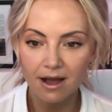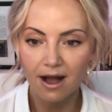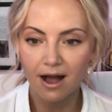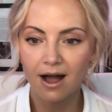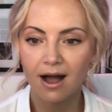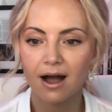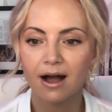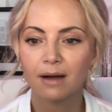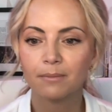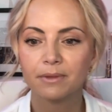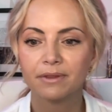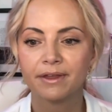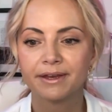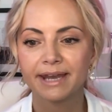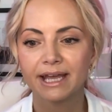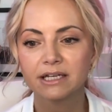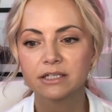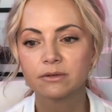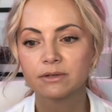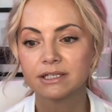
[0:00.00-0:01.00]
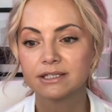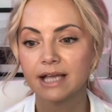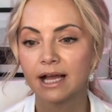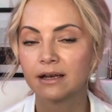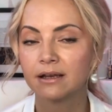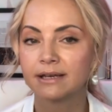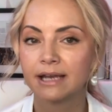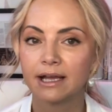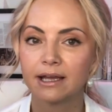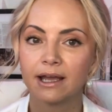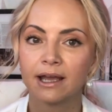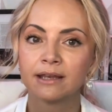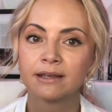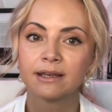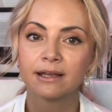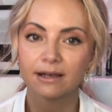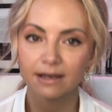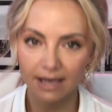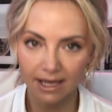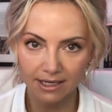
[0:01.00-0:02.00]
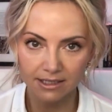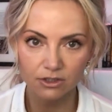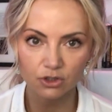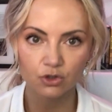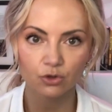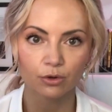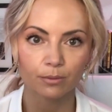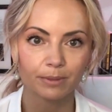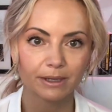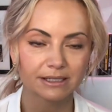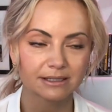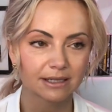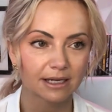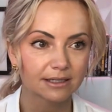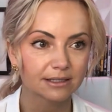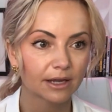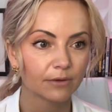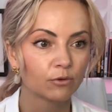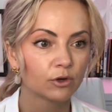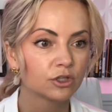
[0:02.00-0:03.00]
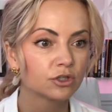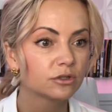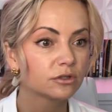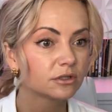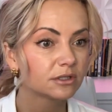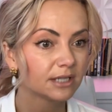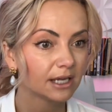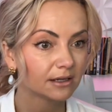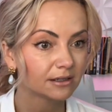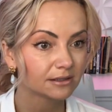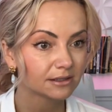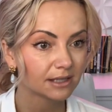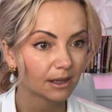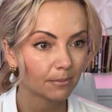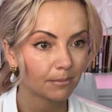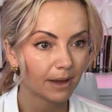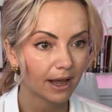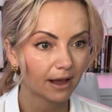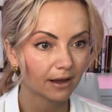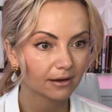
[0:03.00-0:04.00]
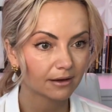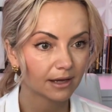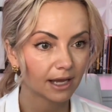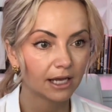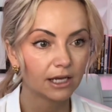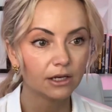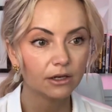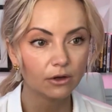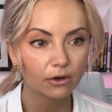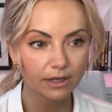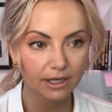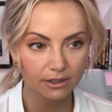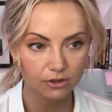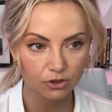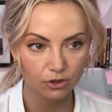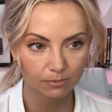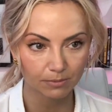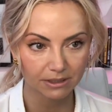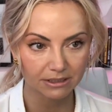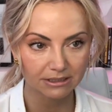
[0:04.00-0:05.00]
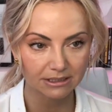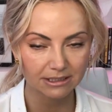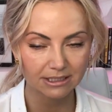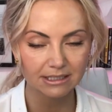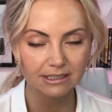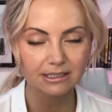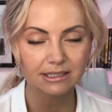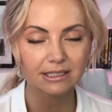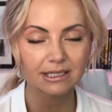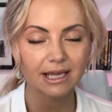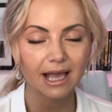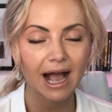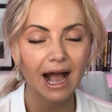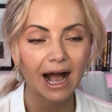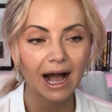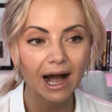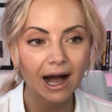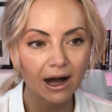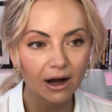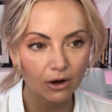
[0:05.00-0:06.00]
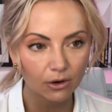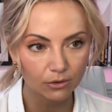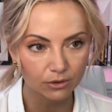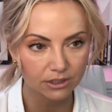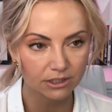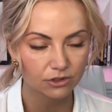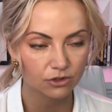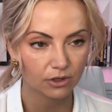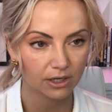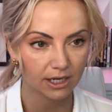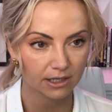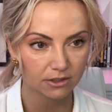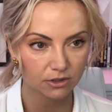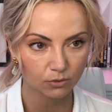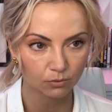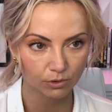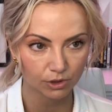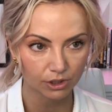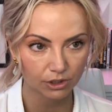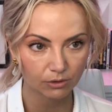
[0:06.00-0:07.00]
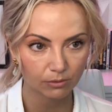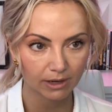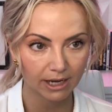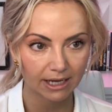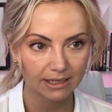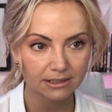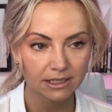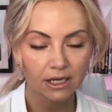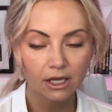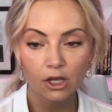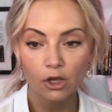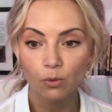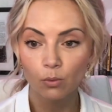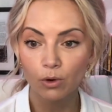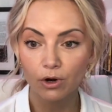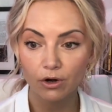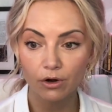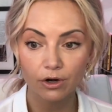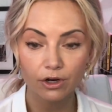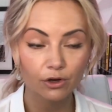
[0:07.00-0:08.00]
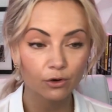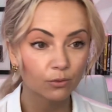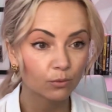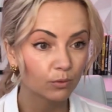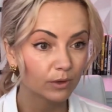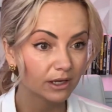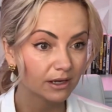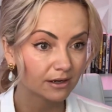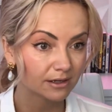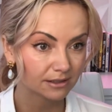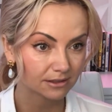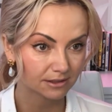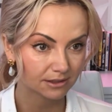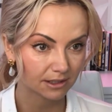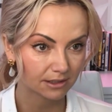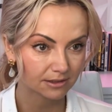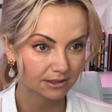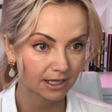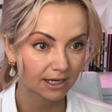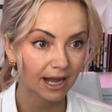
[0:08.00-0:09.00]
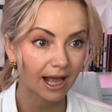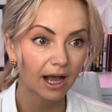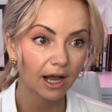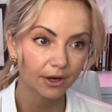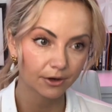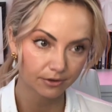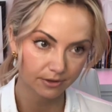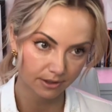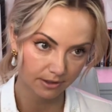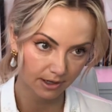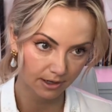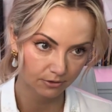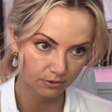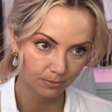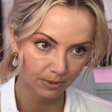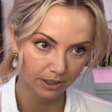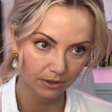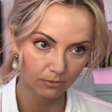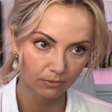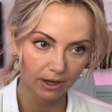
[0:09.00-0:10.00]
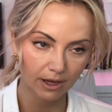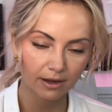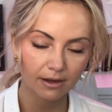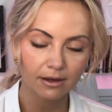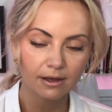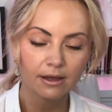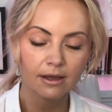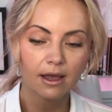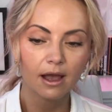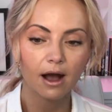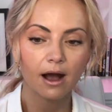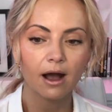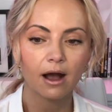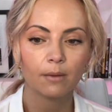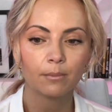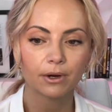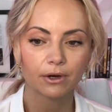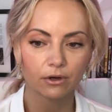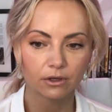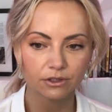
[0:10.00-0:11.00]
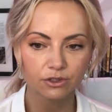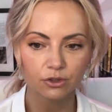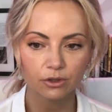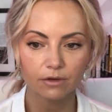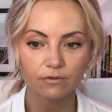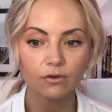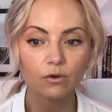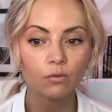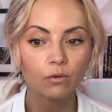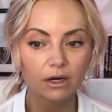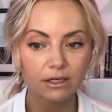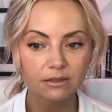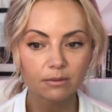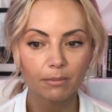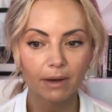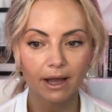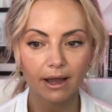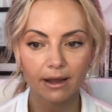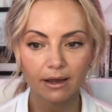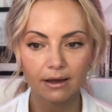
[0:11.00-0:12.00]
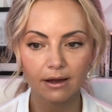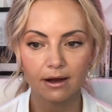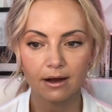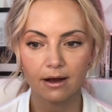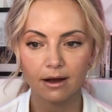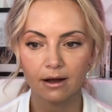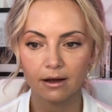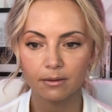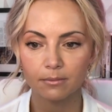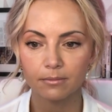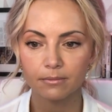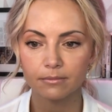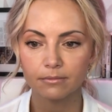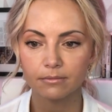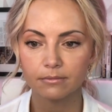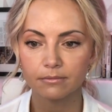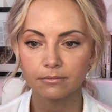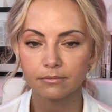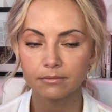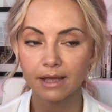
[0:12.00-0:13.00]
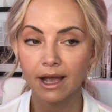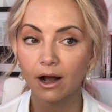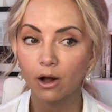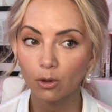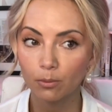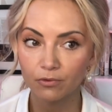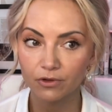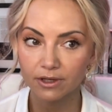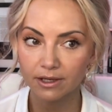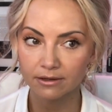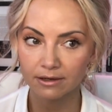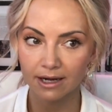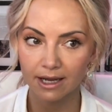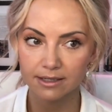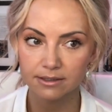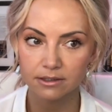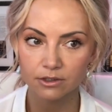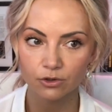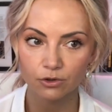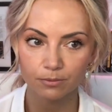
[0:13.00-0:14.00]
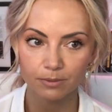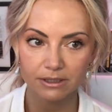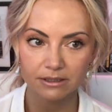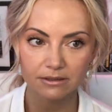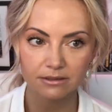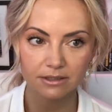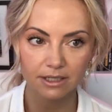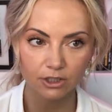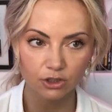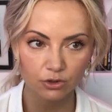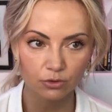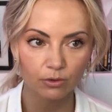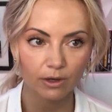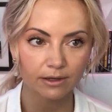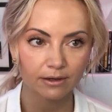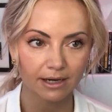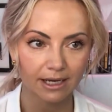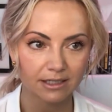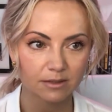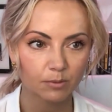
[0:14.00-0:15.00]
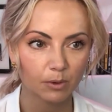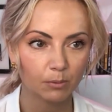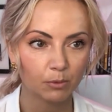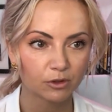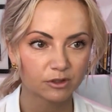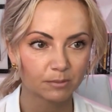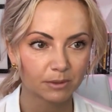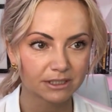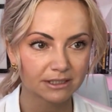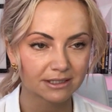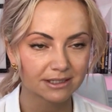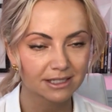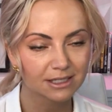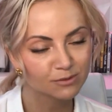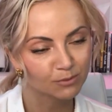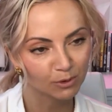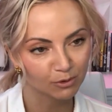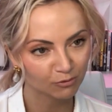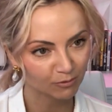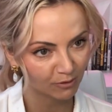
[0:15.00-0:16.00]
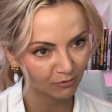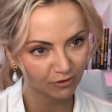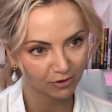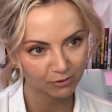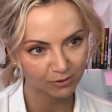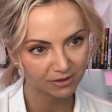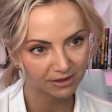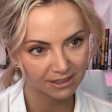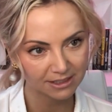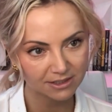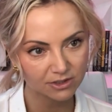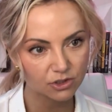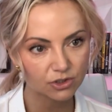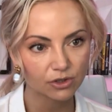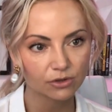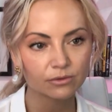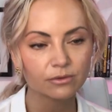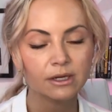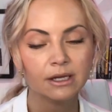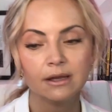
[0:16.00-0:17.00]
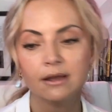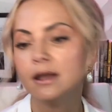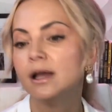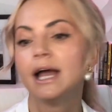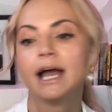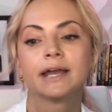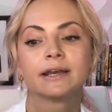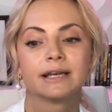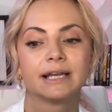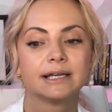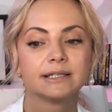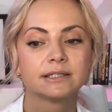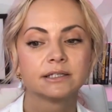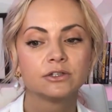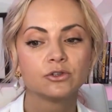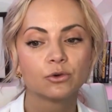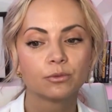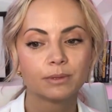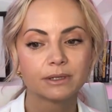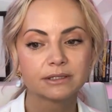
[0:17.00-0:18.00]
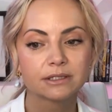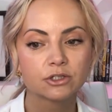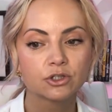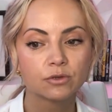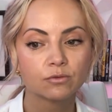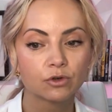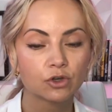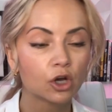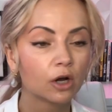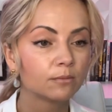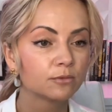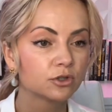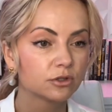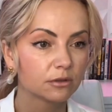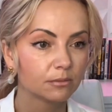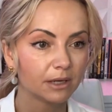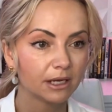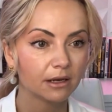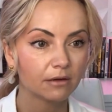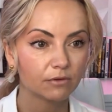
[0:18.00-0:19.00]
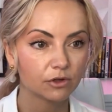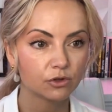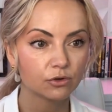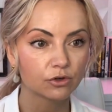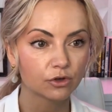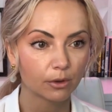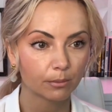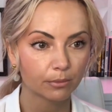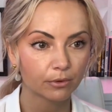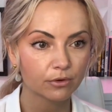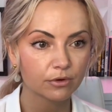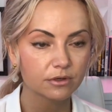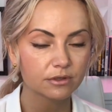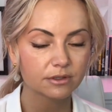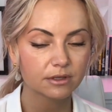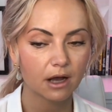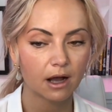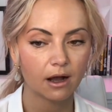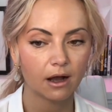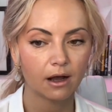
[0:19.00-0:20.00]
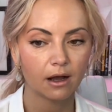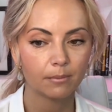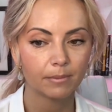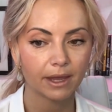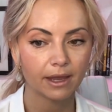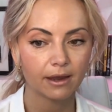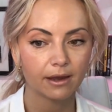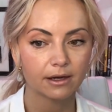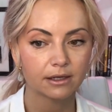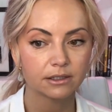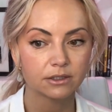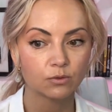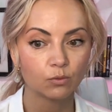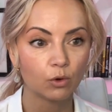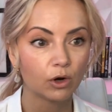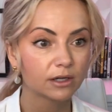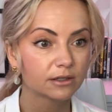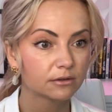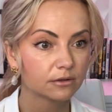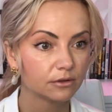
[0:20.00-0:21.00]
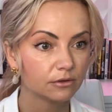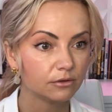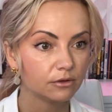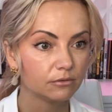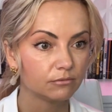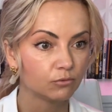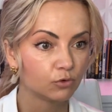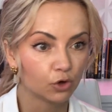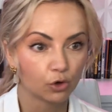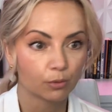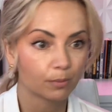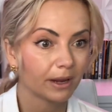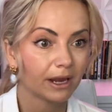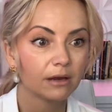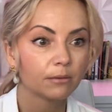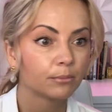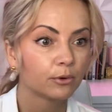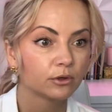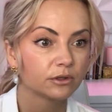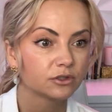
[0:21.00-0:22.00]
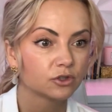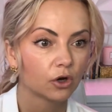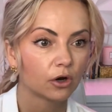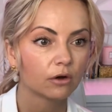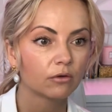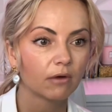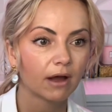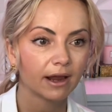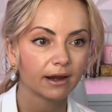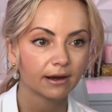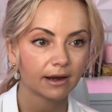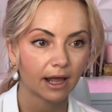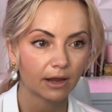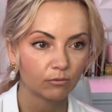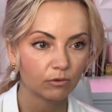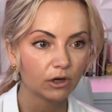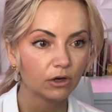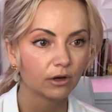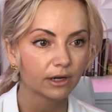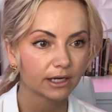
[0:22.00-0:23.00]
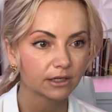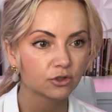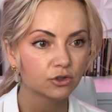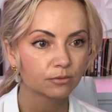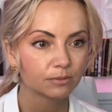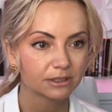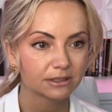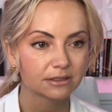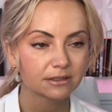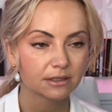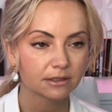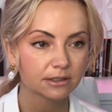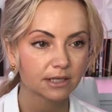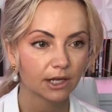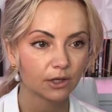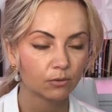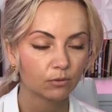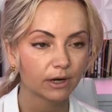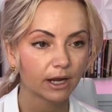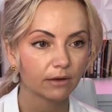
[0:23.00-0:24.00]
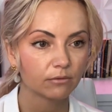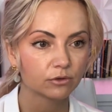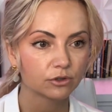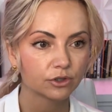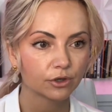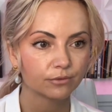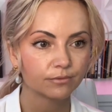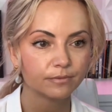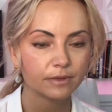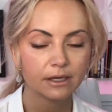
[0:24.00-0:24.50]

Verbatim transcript: Um, the next one is analyze your business. I want you to take a step back and look at your business and see how did you get to where you at? What are your weaknesses? And hire that out, by the way. Uh, but also, if you want my um, help with analyzing your business, I do analyze people's businesses. One of my favorite things to do. Analyzing your business, you would come to the meeting with your numbers um, and what you, your pain points are, right? And I will look at your business and tell you what I would do.